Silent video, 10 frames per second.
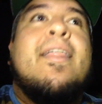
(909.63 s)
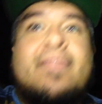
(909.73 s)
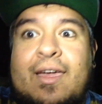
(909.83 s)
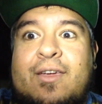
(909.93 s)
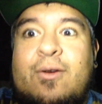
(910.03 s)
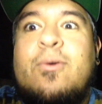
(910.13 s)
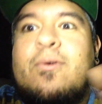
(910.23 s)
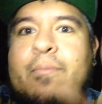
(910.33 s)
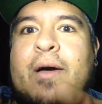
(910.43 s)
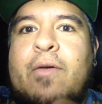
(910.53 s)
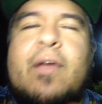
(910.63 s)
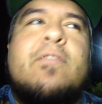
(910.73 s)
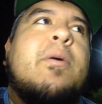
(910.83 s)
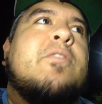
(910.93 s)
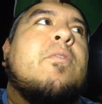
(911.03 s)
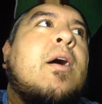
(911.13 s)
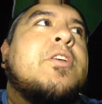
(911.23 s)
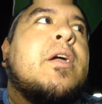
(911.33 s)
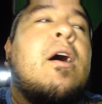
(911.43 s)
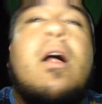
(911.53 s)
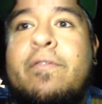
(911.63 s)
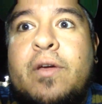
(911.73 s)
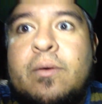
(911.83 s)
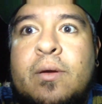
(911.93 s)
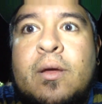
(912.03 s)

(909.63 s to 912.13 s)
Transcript: Thank you, by the way, so much for watching, all of you.